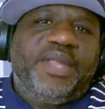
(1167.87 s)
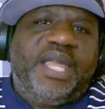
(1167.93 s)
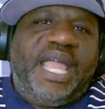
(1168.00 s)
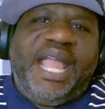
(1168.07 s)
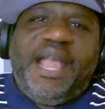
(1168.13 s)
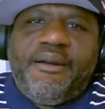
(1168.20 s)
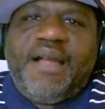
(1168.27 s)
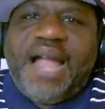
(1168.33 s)

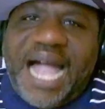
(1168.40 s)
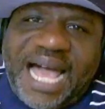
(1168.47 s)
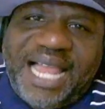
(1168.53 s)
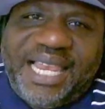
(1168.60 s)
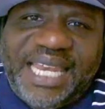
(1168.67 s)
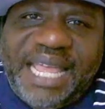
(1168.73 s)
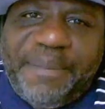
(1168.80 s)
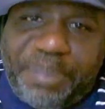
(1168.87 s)
Aaron
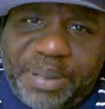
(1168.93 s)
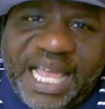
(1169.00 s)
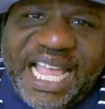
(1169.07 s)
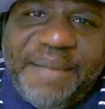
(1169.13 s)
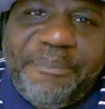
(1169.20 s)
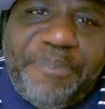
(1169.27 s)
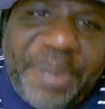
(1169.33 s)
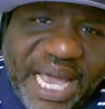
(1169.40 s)
Holiday
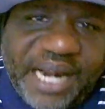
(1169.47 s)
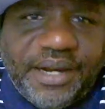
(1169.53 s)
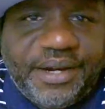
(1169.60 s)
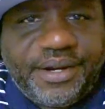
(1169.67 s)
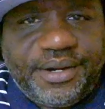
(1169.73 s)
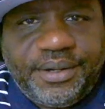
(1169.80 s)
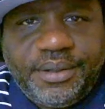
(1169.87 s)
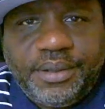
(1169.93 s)
played
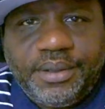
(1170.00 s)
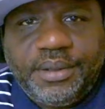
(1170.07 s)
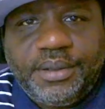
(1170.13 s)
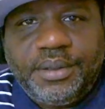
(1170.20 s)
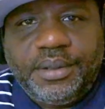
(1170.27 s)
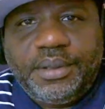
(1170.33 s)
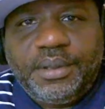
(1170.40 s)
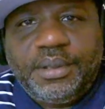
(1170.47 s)
better.
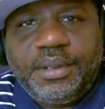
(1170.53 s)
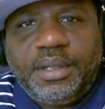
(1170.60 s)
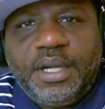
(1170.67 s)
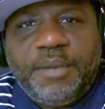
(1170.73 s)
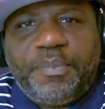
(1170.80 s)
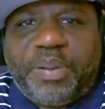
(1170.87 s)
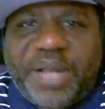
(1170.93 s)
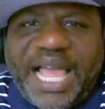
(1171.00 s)

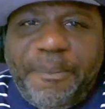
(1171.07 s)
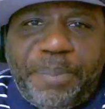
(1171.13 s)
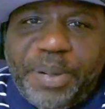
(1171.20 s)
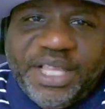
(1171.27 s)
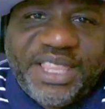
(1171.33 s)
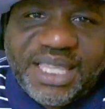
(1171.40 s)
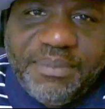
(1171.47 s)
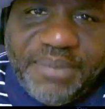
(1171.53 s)

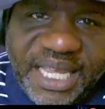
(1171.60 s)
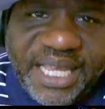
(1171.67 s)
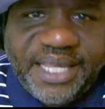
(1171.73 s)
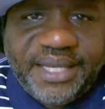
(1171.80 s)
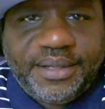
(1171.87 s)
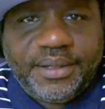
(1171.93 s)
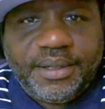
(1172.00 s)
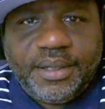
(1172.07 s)
Put them in.
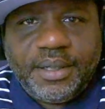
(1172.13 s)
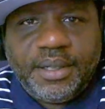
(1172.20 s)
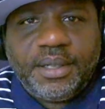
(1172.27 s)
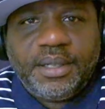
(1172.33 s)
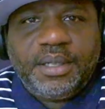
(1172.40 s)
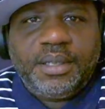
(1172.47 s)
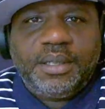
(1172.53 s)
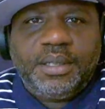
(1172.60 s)

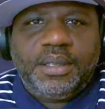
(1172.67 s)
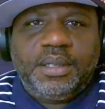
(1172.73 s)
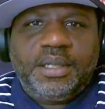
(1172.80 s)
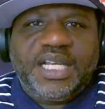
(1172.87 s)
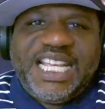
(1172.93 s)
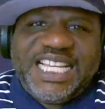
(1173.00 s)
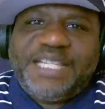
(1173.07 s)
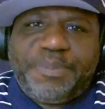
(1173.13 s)

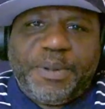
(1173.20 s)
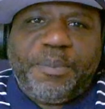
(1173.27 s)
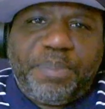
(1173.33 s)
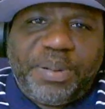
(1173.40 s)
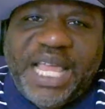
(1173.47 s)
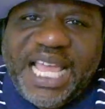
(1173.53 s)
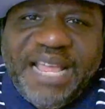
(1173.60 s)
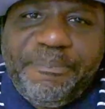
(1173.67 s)
Kispert
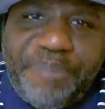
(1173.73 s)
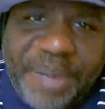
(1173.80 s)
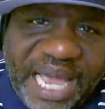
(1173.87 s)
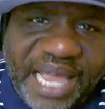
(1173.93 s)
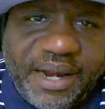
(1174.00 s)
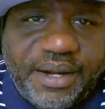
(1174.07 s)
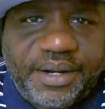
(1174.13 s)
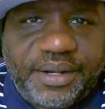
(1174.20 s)
played
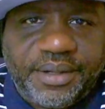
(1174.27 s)
better.